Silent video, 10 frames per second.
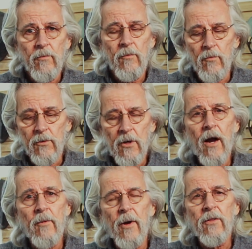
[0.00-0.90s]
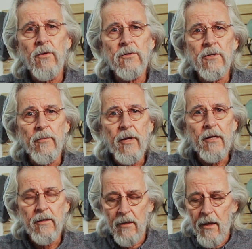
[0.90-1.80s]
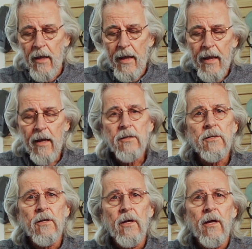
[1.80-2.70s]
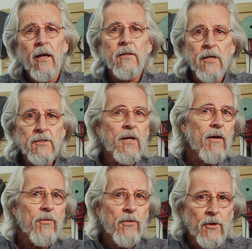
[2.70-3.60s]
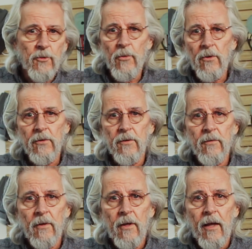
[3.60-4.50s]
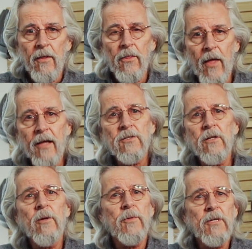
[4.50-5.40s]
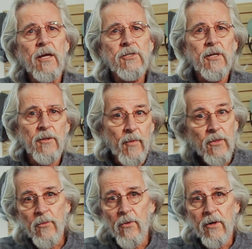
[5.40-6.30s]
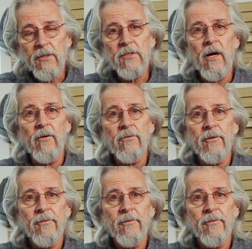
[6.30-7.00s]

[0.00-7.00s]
We'll talk about those in a minute. And it doesn't have Thunderbolt. And that's a limitation of the motherboard itself.